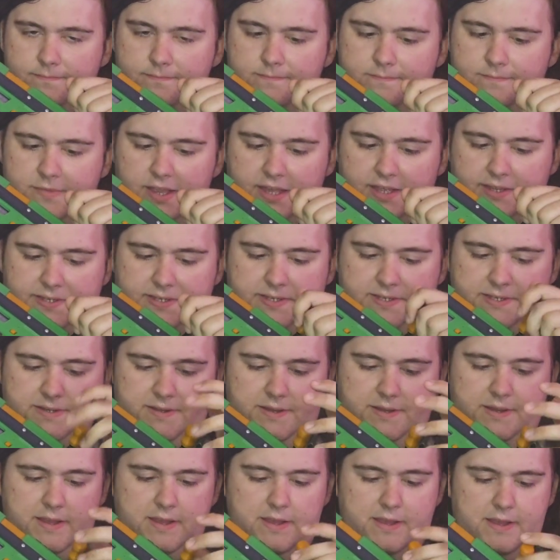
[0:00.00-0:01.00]
this
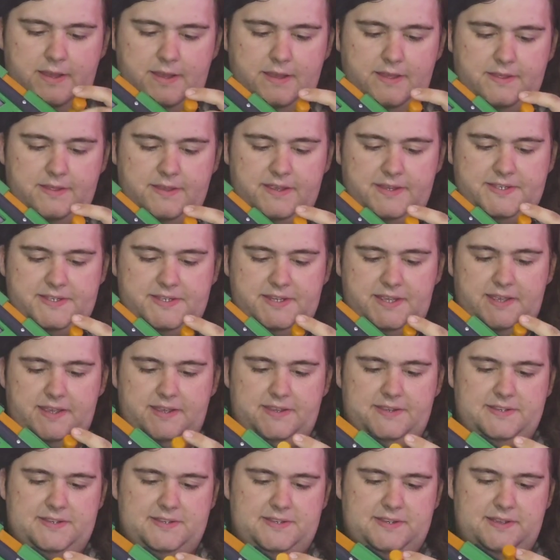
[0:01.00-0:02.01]

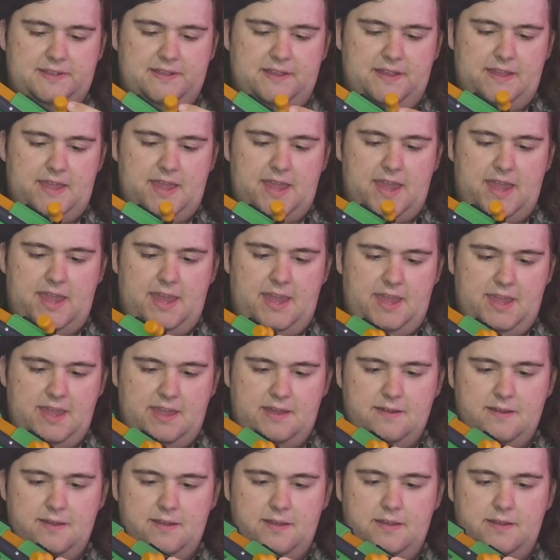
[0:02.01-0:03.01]
is
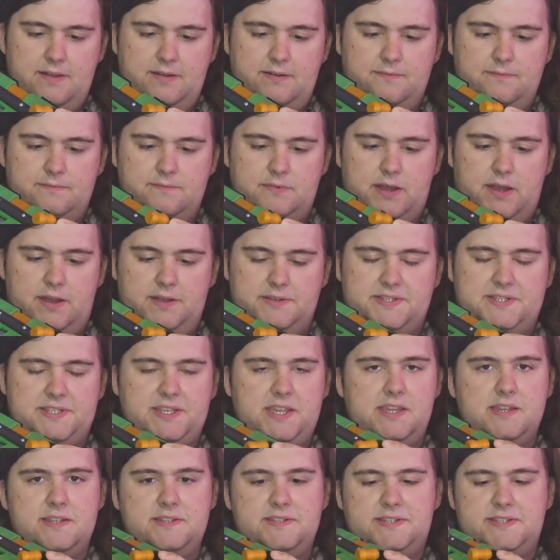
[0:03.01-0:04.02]
a
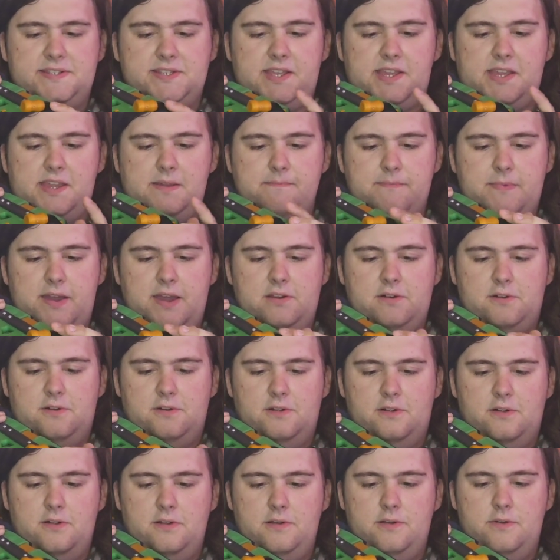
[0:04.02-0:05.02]
CNC
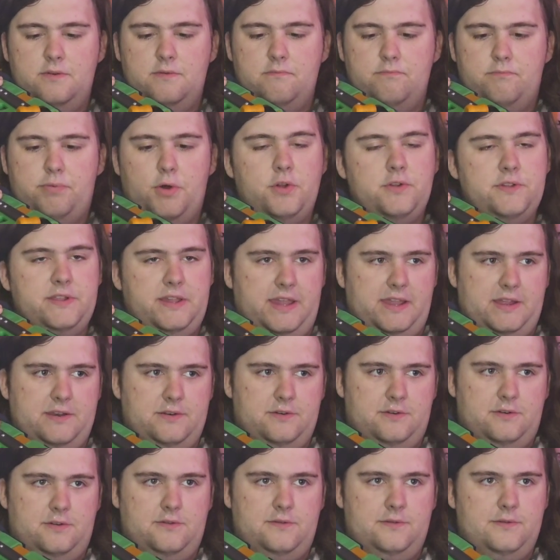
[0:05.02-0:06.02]
metal bolt
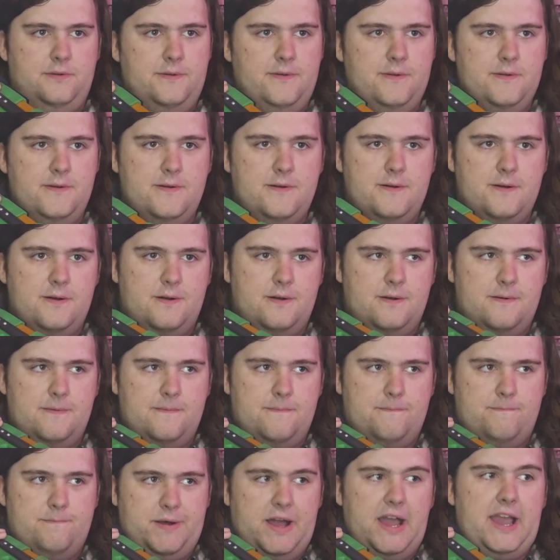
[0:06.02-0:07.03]
handle.
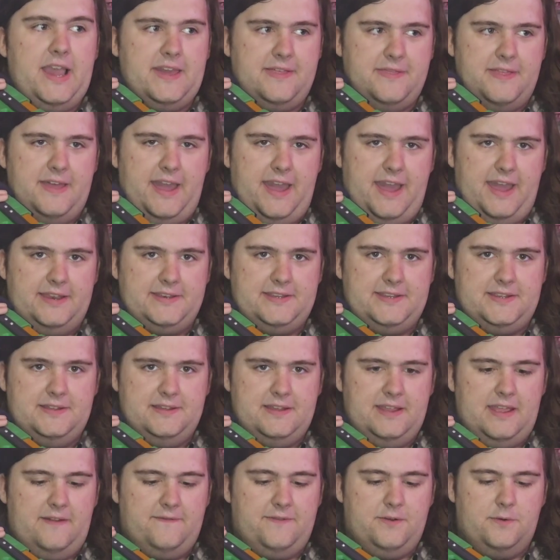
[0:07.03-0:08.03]
Buy that.
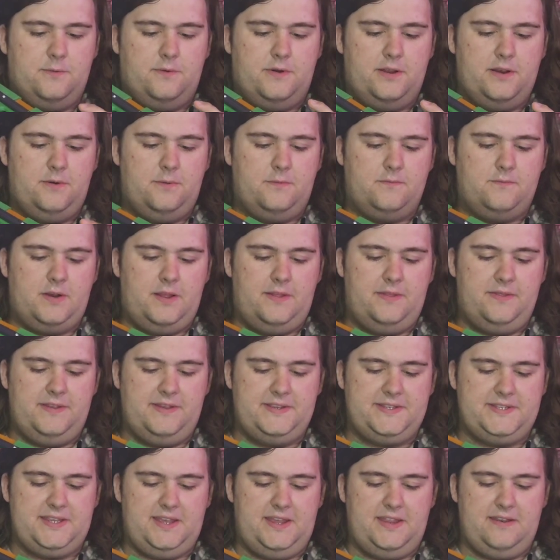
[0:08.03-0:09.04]
If you want to run
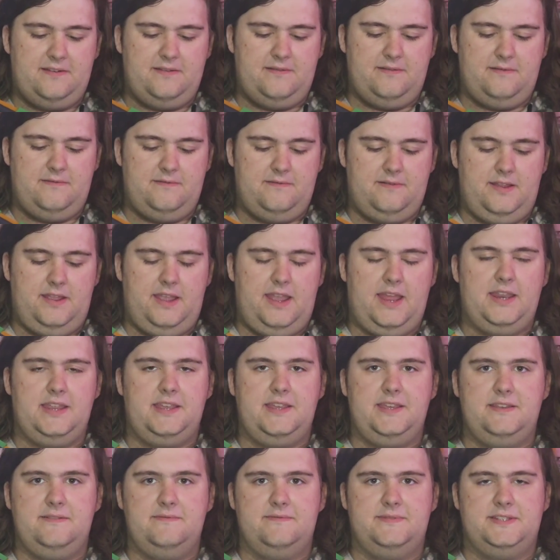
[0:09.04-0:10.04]
this at
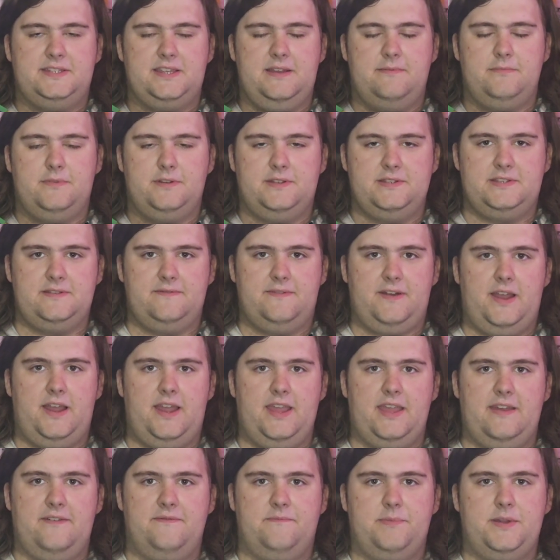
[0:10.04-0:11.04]
any semblance of
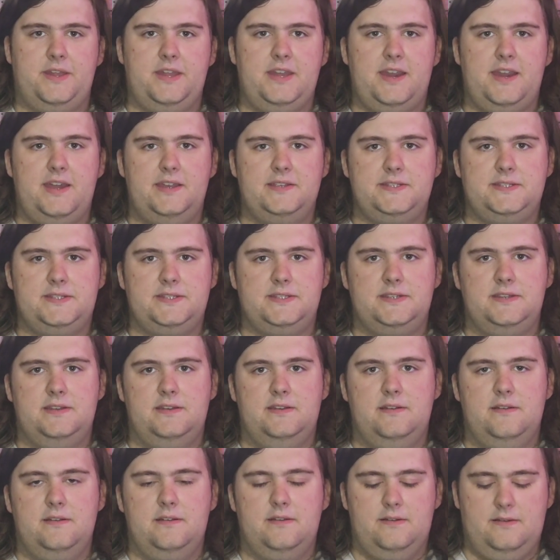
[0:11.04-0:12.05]
high FPS,
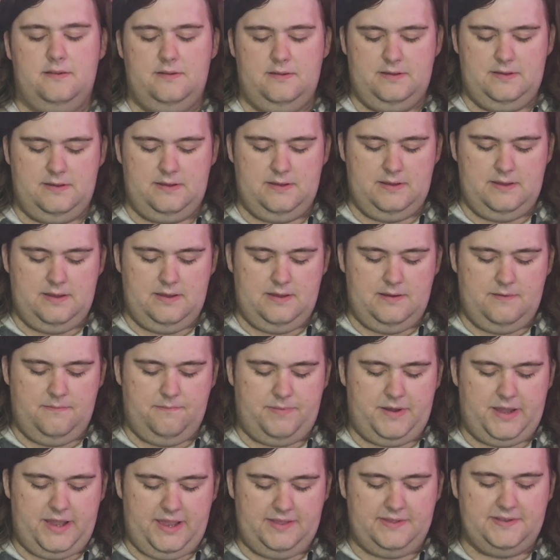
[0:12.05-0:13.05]

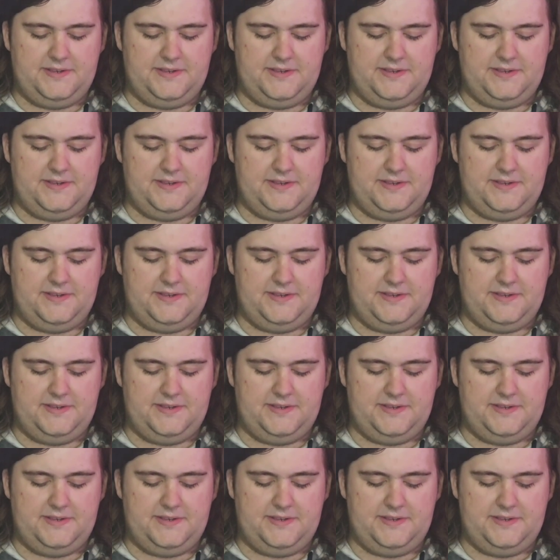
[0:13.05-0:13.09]
buy the